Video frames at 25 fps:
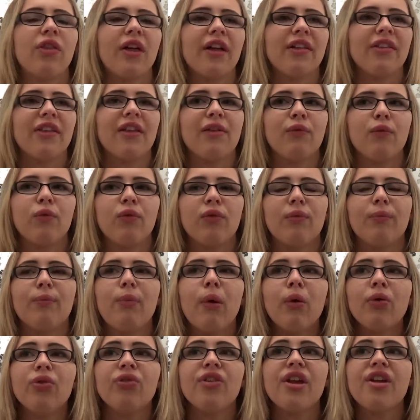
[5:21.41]
Like
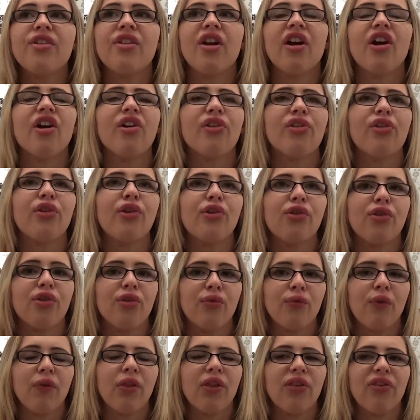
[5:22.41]
Bonte does,
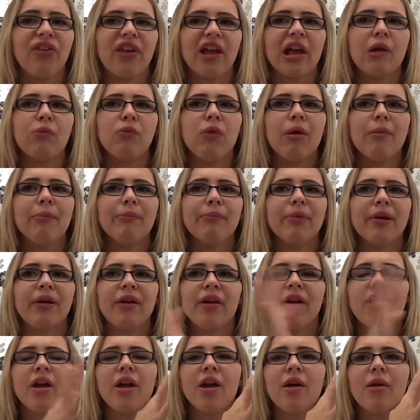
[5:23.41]
who's from the second one, but